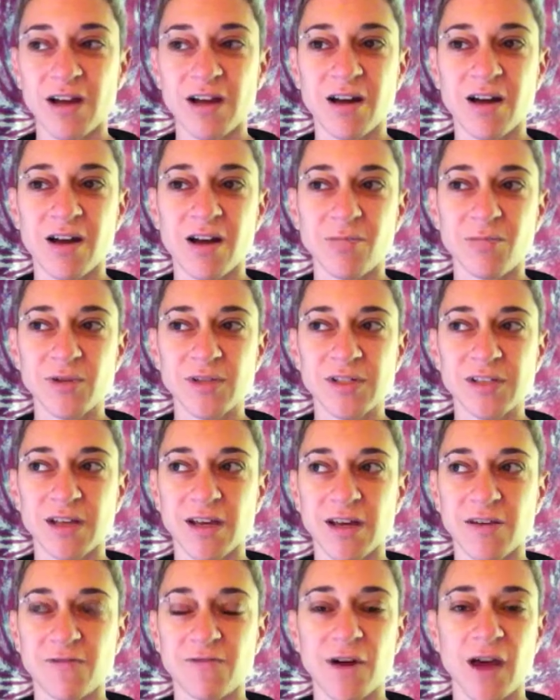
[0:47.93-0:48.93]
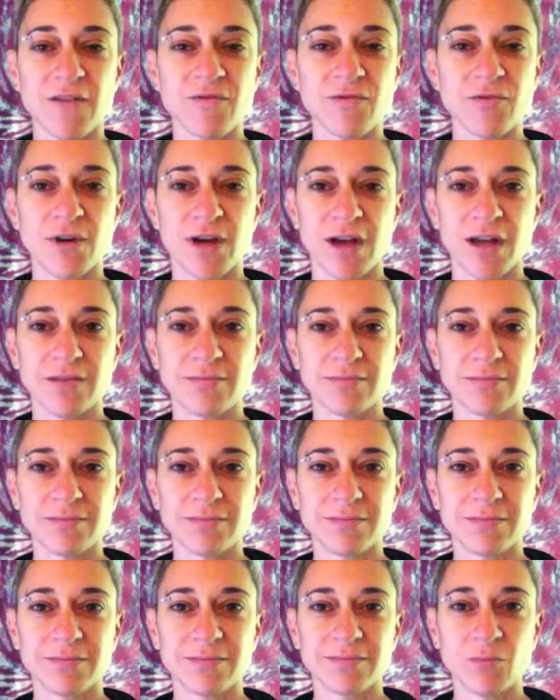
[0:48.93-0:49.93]
.com was like five grand.
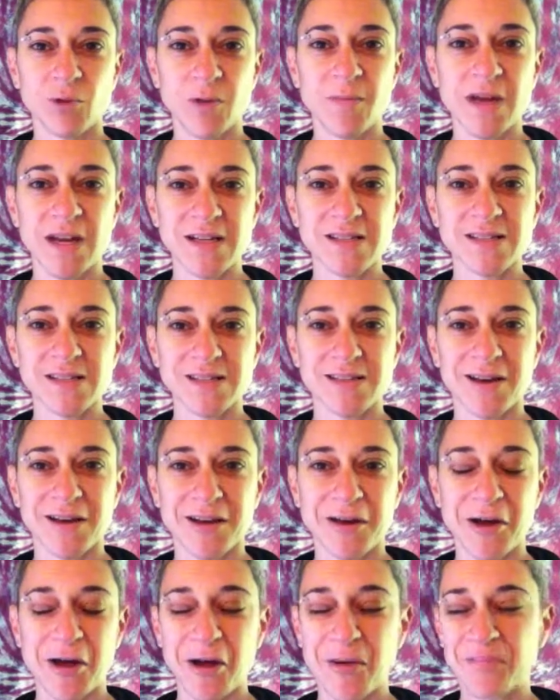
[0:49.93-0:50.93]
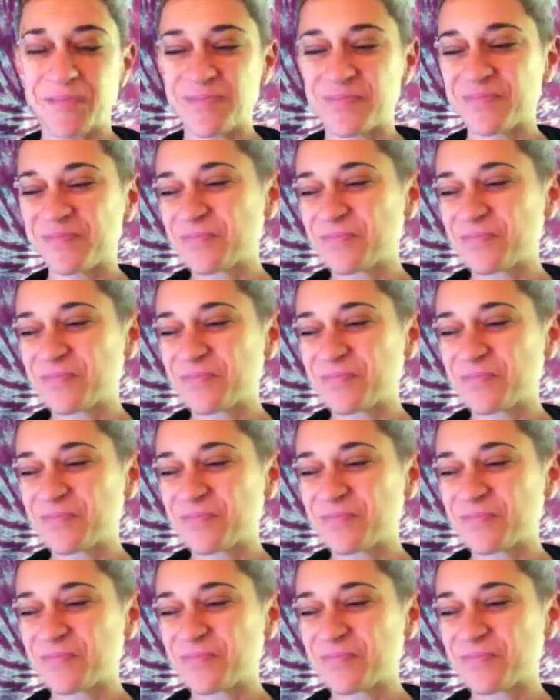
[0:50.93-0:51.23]
Moremedicine.com.